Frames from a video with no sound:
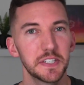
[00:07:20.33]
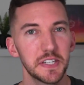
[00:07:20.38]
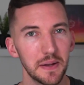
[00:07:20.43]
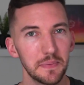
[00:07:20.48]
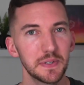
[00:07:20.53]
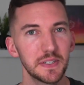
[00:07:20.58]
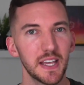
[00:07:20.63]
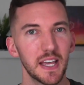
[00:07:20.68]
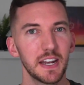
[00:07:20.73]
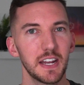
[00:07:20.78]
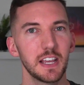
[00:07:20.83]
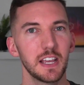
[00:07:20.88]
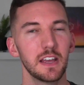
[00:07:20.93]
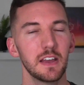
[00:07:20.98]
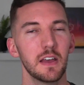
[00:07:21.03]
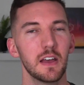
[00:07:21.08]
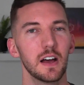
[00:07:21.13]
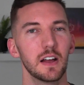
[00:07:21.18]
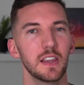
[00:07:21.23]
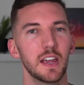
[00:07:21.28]
Subsetting
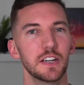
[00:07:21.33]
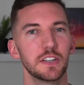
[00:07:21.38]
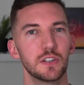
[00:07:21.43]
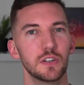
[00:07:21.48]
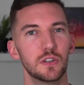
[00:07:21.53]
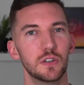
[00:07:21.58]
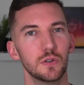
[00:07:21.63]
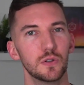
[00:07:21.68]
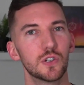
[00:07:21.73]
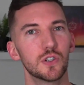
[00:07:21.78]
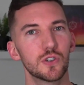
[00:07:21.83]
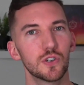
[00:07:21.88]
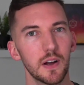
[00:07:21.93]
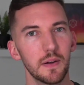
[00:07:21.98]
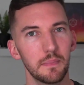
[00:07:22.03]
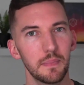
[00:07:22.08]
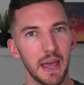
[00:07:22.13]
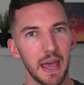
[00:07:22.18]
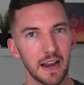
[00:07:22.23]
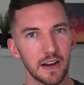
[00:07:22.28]
allows you to
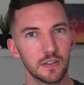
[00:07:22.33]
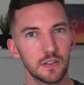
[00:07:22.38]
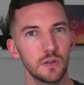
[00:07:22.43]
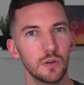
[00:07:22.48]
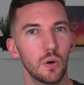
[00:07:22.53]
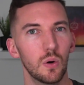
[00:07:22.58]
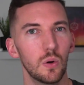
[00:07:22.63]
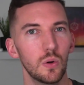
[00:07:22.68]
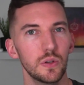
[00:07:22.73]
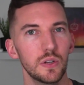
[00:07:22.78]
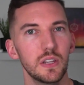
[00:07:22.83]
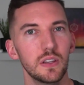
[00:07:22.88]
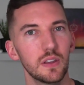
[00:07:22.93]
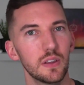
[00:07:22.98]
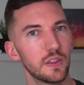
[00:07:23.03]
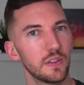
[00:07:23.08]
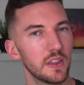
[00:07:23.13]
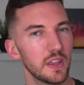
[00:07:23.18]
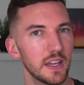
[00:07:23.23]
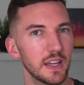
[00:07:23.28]
strip back to only the
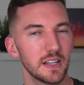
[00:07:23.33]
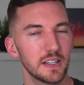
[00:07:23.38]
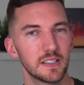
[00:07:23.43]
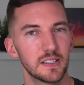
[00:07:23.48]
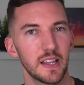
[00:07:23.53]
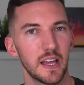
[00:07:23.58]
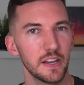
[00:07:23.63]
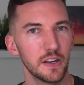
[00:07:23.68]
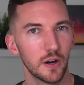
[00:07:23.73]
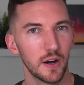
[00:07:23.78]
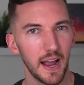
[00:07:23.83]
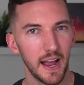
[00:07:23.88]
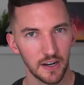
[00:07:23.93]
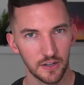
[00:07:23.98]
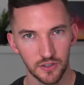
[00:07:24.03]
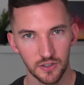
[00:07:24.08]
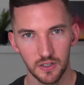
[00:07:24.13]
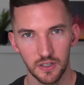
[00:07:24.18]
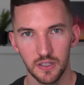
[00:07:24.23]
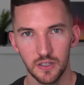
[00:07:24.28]
things that you're
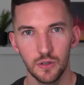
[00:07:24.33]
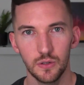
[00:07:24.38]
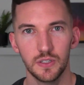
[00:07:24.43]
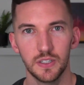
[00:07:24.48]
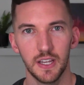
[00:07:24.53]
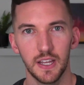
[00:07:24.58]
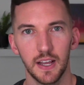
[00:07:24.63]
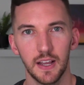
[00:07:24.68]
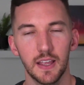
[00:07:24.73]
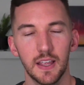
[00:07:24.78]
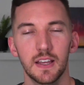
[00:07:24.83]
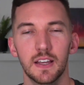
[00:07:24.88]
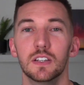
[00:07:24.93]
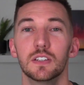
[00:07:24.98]
actually using.